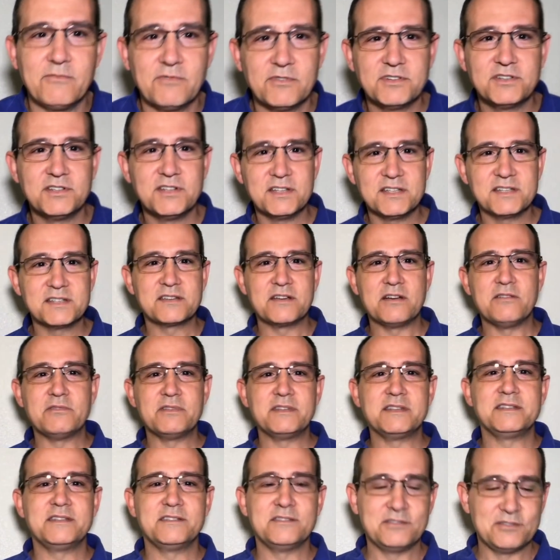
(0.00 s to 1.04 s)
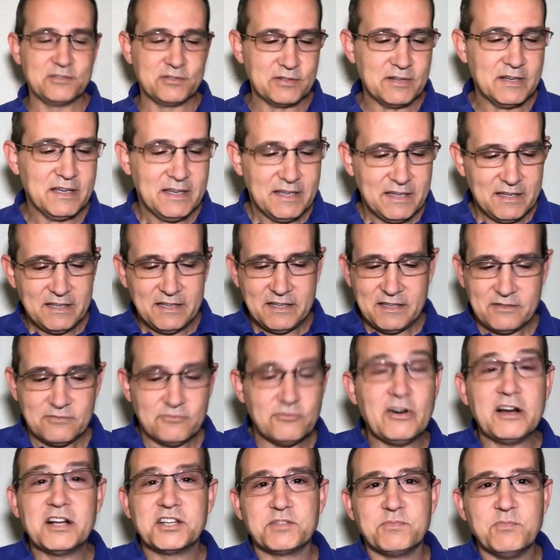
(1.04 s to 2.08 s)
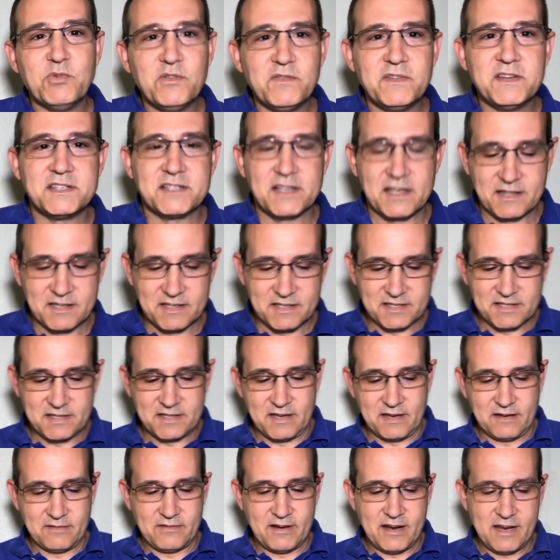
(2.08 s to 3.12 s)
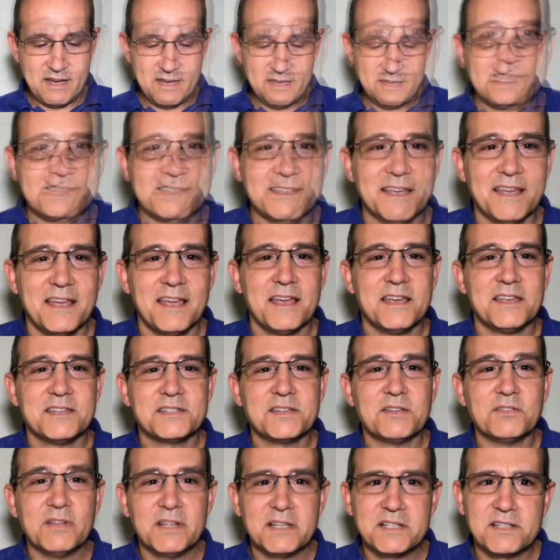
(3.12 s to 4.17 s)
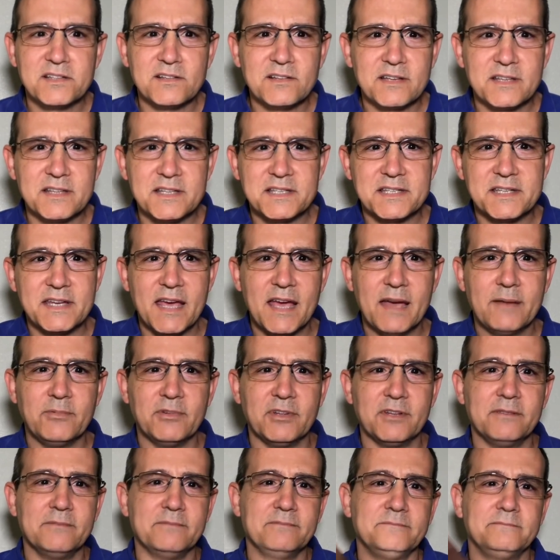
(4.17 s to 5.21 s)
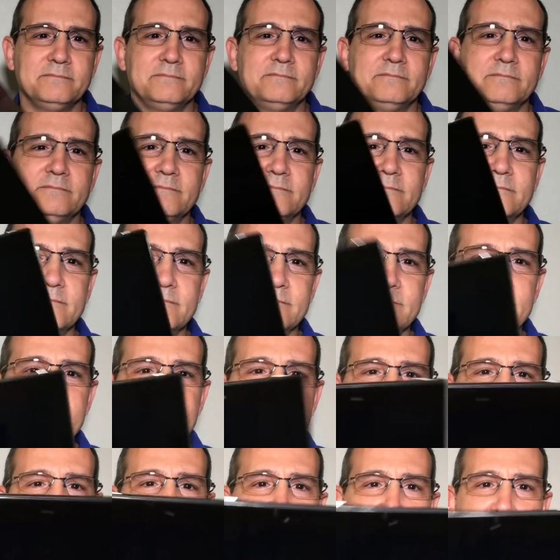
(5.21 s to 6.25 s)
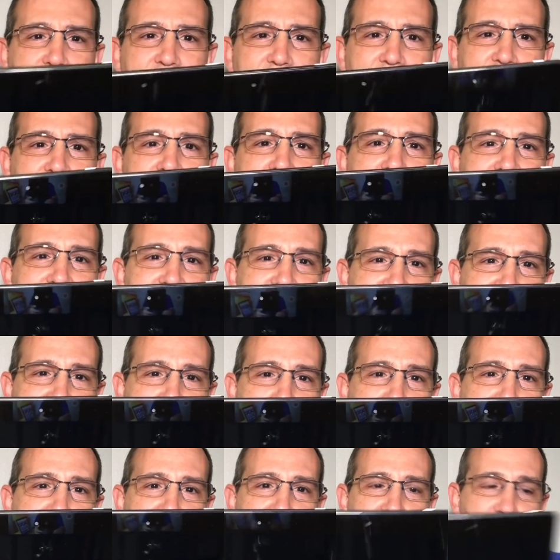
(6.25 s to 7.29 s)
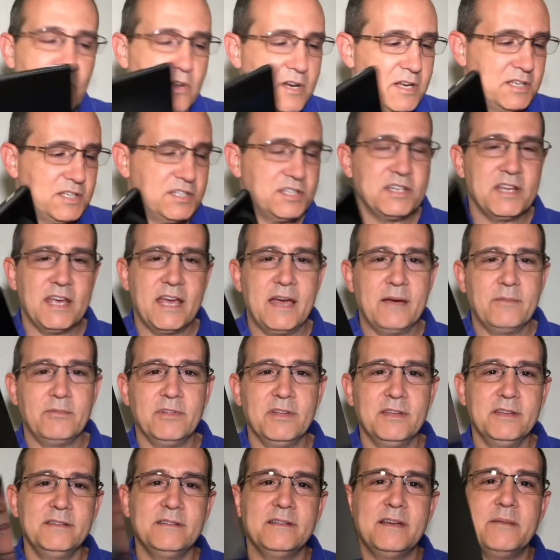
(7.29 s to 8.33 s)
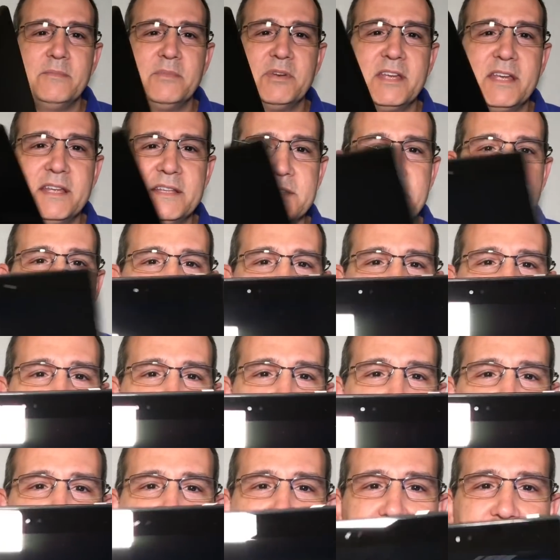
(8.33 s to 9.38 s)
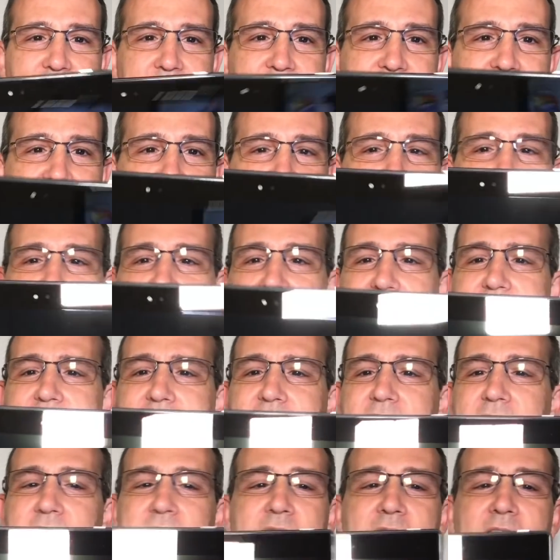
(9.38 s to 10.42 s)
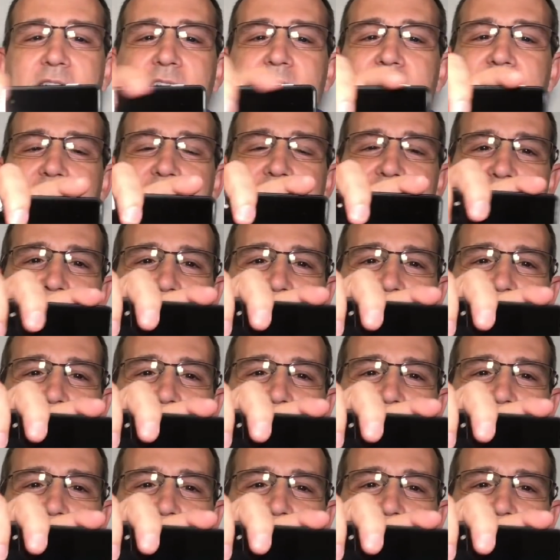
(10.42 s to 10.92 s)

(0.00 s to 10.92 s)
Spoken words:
We're just going to watch movies on this thing, right? So let's look at this tablet. It is a 10.1 inch tablet. I'm going to get to all the specs in a minute, but let's turn it on.